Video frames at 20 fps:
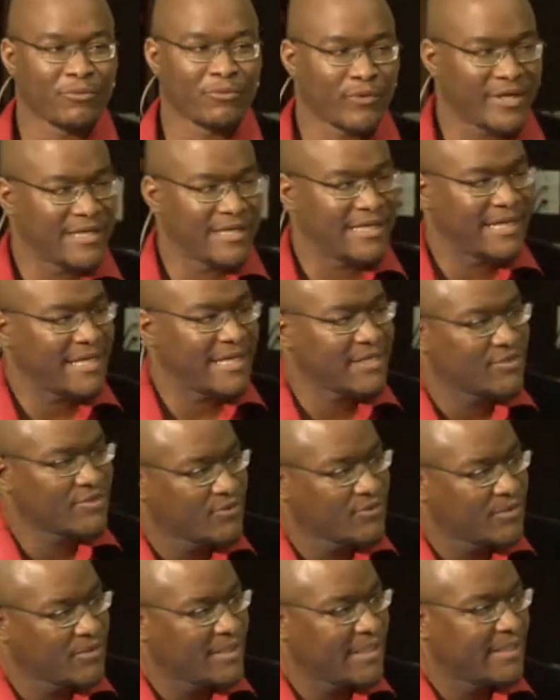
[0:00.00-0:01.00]
really and
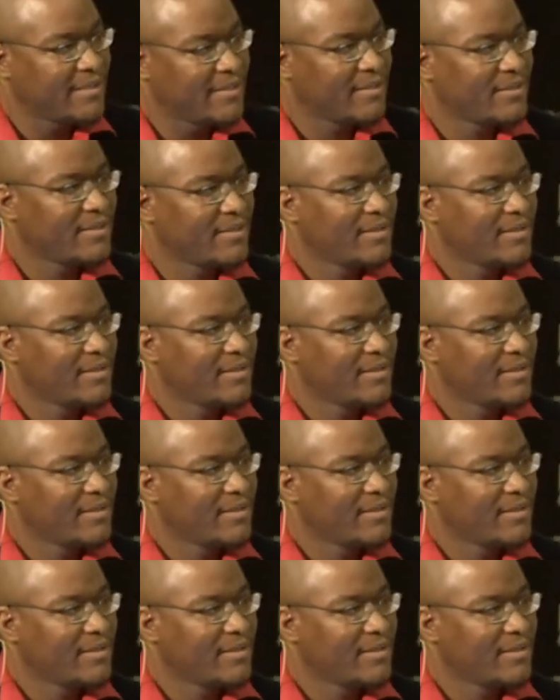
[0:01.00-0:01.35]
truly